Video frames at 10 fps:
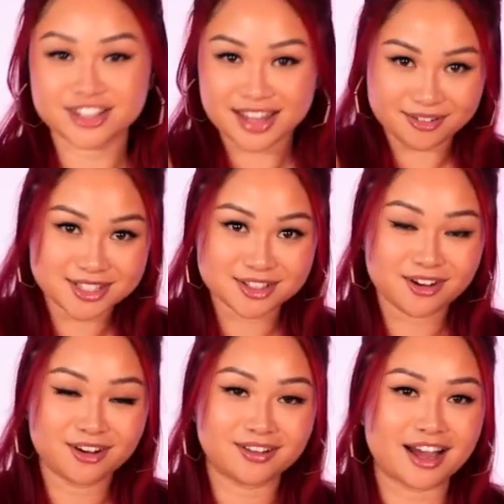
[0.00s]
So that was
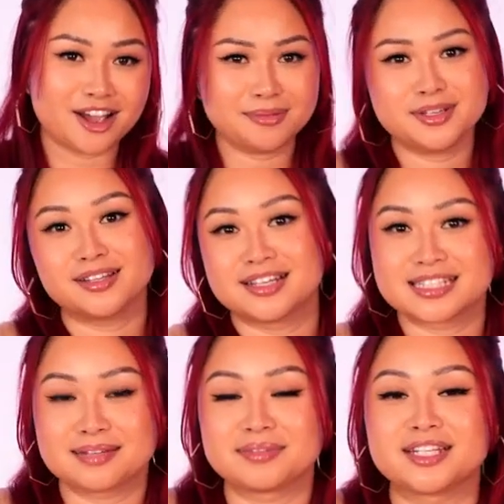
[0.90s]
all. I hope you
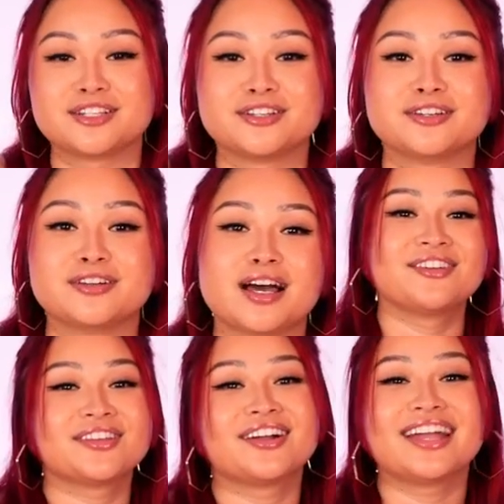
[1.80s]
learned something new.
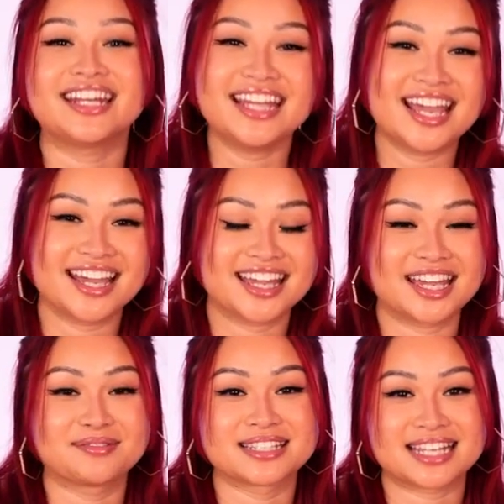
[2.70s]
If there are any hair
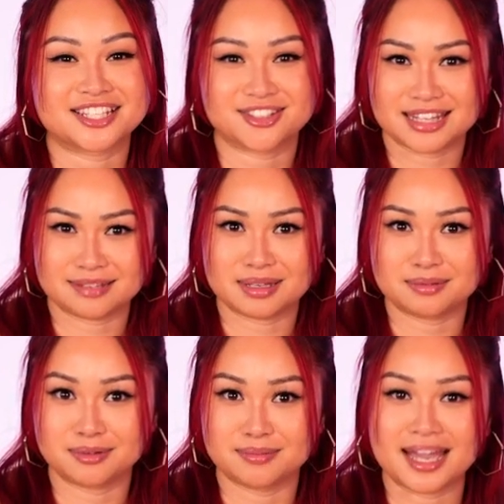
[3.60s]
care mistakes you think
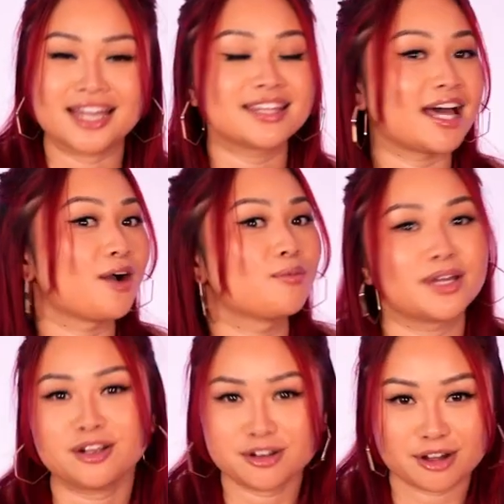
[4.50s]
people make that we
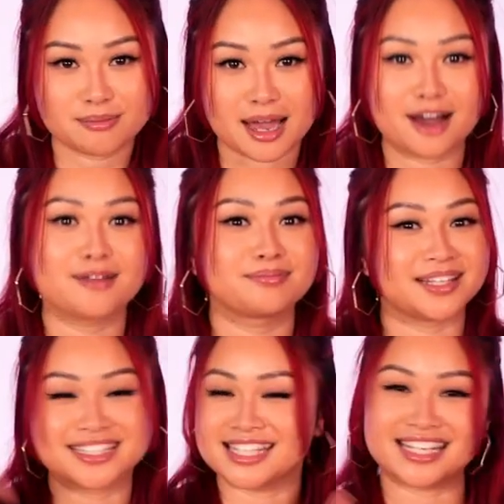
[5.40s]
don't know about,
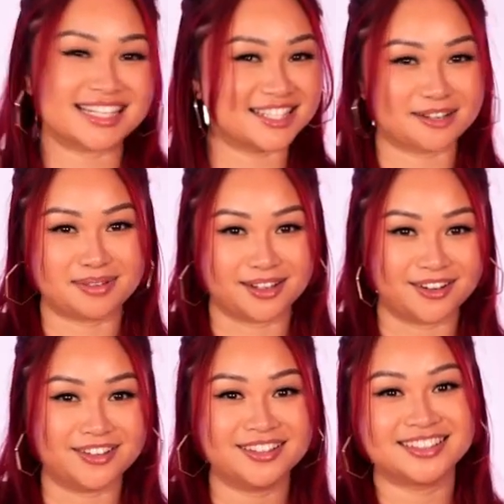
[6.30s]
please let us know
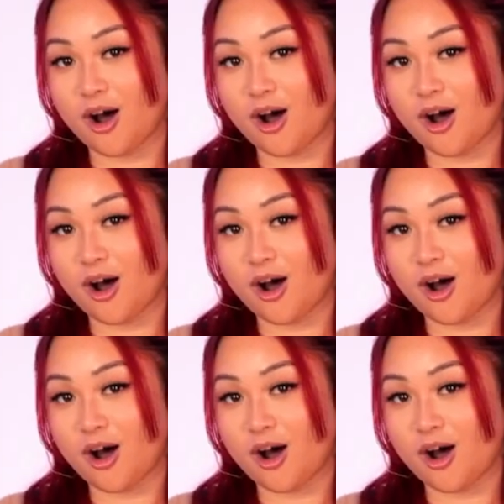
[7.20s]
below.